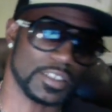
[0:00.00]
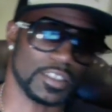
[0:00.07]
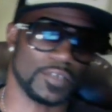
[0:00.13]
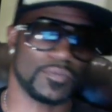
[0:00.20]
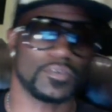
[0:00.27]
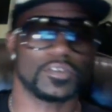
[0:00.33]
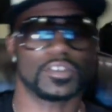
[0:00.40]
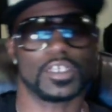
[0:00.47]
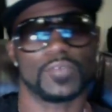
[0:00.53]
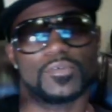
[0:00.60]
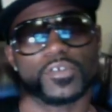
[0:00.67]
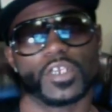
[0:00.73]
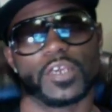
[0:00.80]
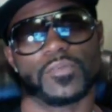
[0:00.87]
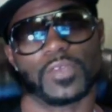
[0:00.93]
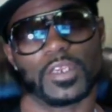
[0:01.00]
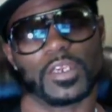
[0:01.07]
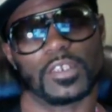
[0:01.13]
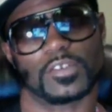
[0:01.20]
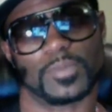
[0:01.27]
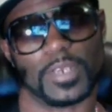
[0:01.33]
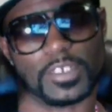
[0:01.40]
if you if you
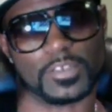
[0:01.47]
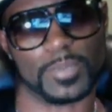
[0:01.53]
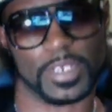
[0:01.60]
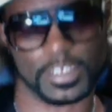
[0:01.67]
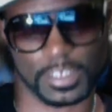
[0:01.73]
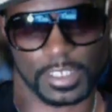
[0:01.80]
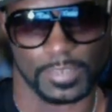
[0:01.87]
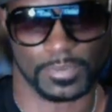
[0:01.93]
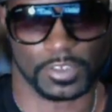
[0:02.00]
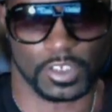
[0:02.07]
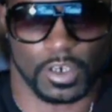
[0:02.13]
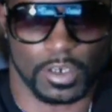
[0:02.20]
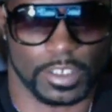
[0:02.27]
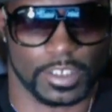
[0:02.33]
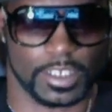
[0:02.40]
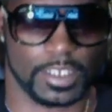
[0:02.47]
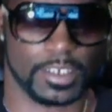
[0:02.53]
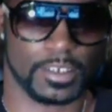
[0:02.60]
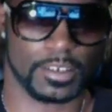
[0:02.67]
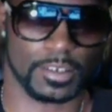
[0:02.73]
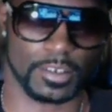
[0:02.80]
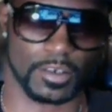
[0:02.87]
if, especially if you target it,
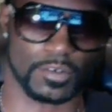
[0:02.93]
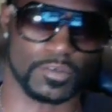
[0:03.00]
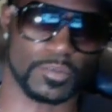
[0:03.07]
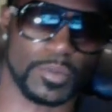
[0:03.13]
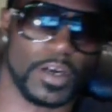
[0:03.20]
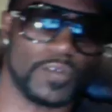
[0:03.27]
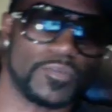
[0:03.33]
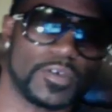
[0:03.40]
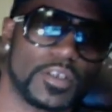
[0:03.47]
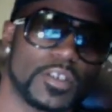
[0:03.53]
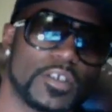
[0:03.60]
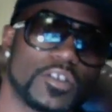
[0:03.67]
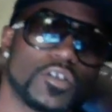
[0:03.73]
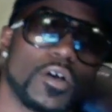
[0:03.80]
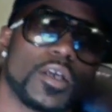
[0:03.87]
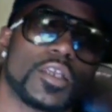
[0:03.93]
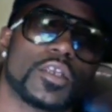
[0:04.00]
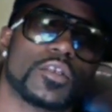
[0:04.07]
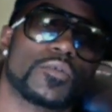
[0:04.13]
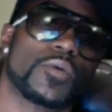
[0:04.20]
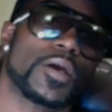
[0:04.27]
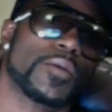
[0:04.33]
you know, perfectly, target it
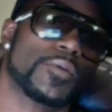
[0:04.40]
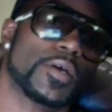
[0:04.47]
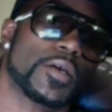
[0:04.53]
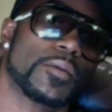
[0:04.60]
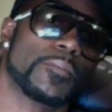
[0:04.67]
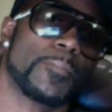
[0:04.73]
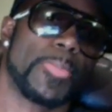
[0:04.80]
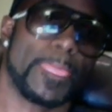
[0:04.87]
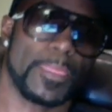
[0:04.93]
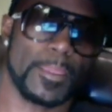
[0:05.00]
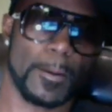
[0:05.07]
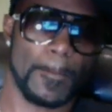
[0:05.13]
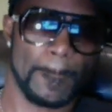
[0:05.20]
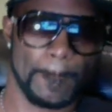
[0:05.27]
the right way. You know,